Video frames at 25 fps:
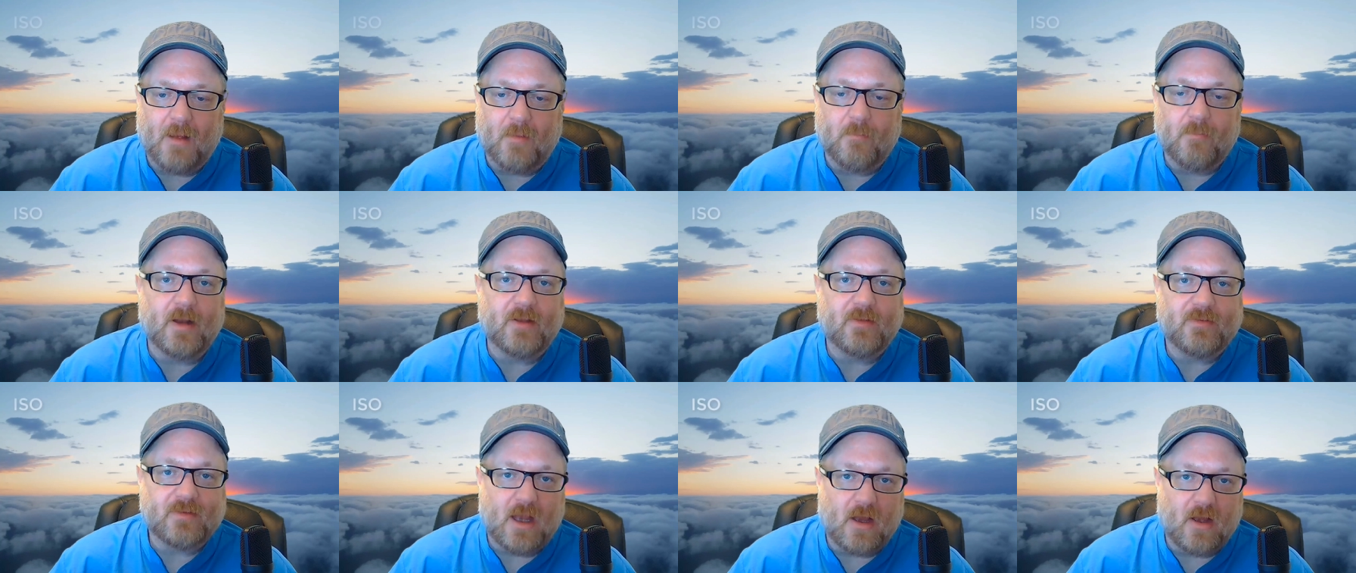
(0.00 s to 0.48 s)
I'm
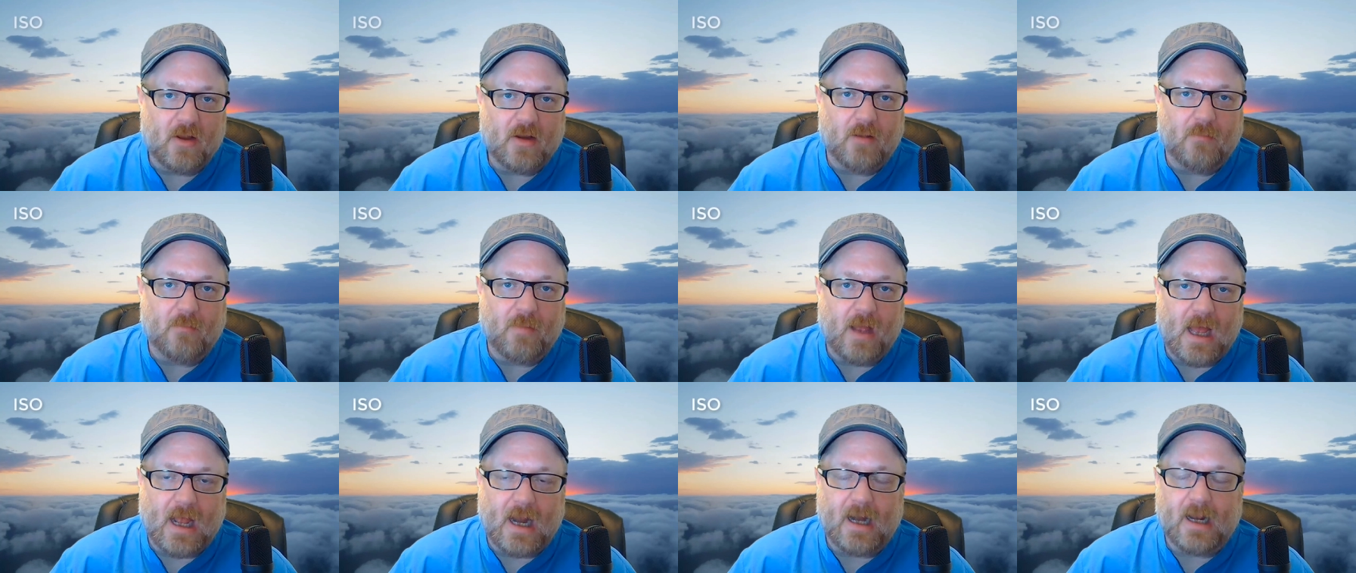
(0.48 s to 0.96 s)
going to tell you
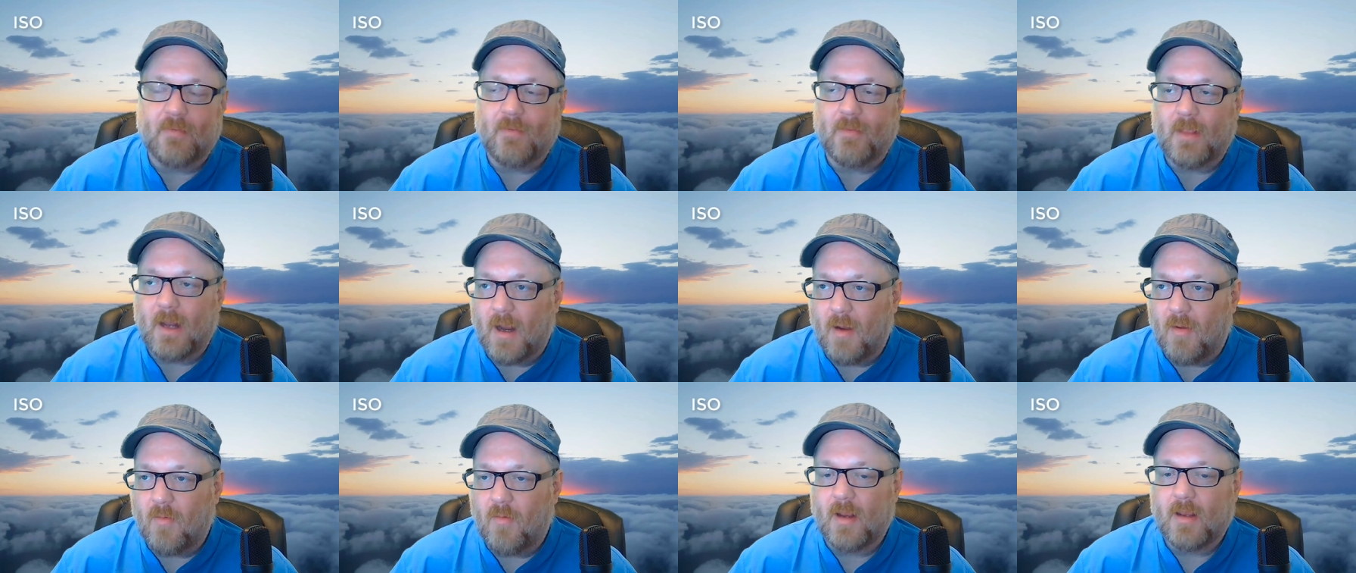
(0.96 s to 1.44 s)
about it, and
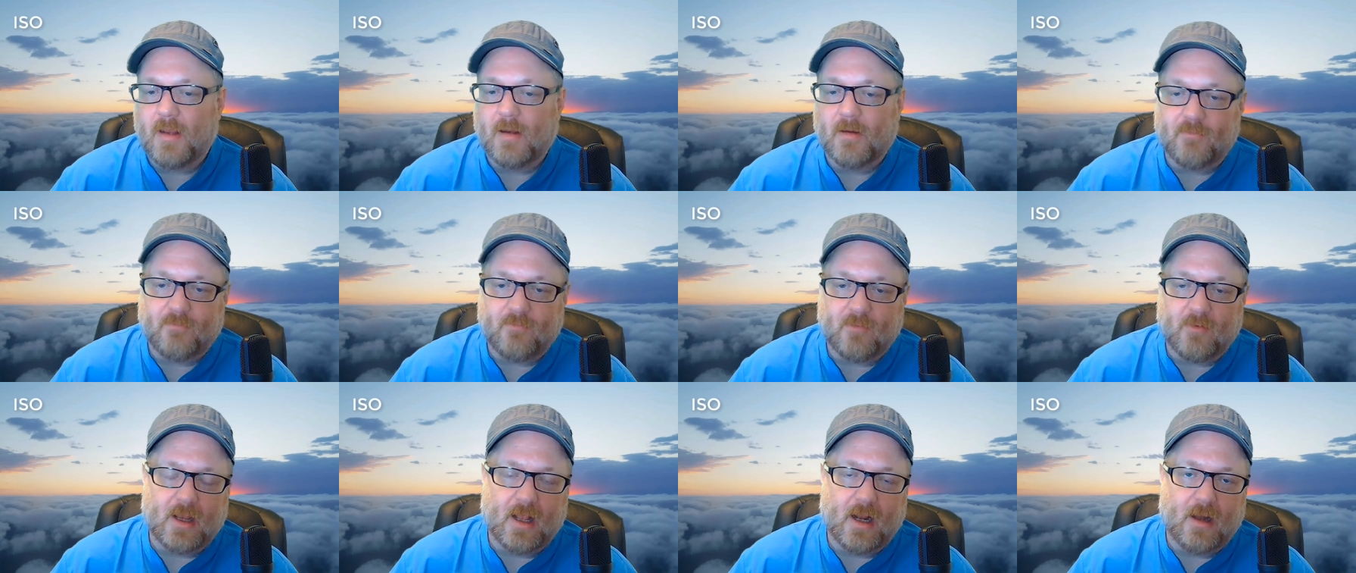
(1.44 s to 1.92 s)
then I want you to
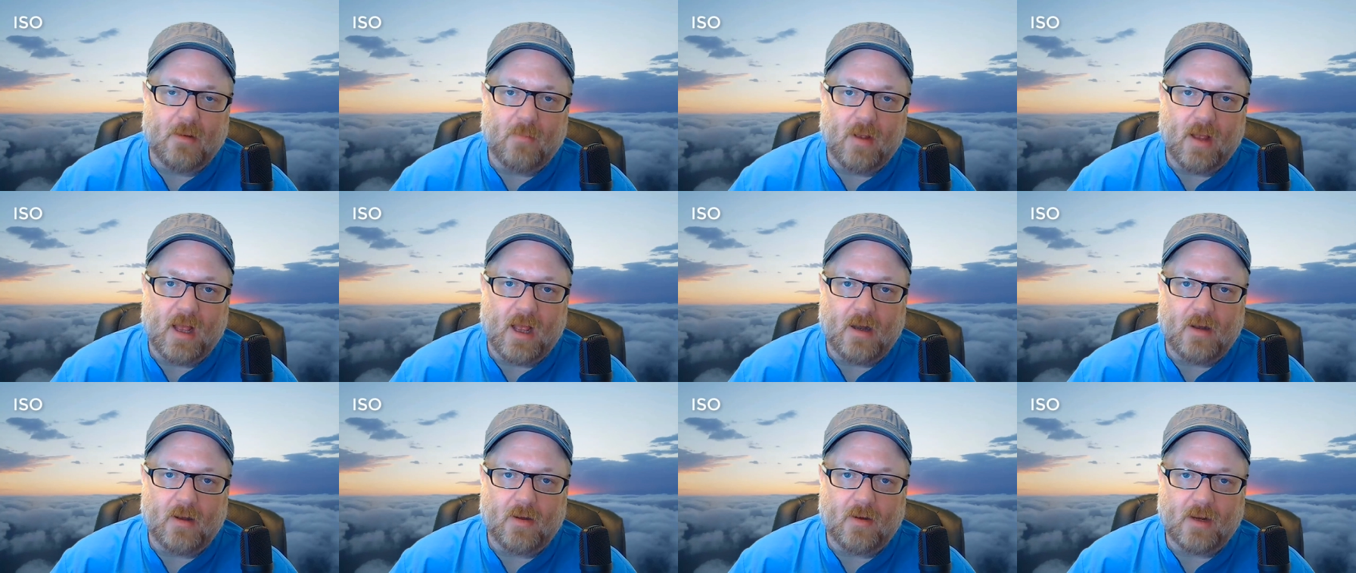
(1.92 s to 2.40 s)
forget
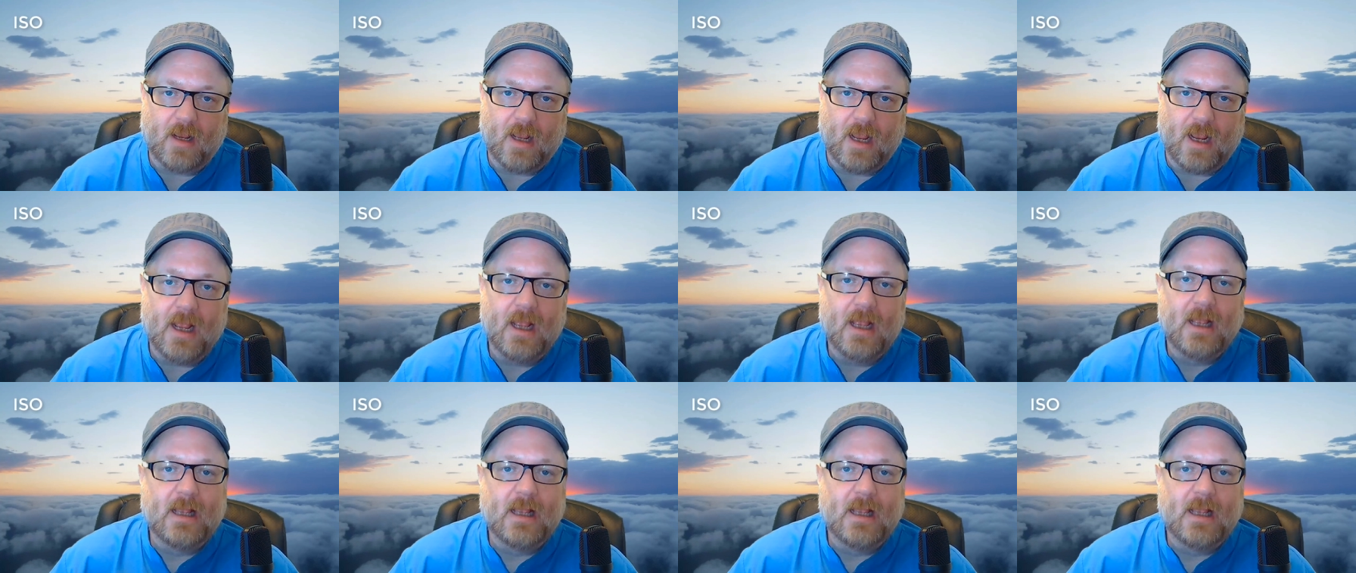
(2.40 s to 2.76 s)
about it, okay?